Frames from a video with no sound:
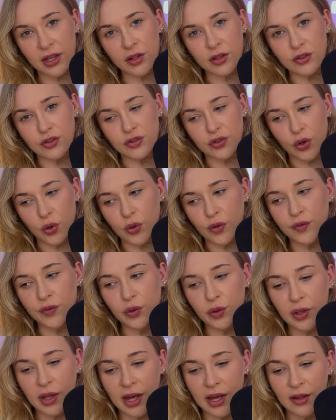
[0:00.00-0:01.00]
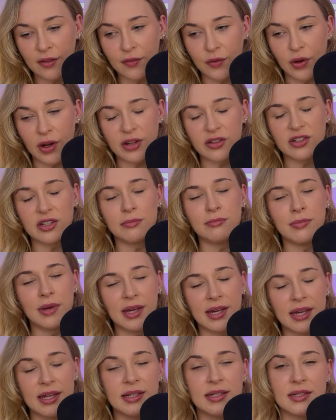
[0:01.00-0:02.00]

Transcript: control of your life or actually making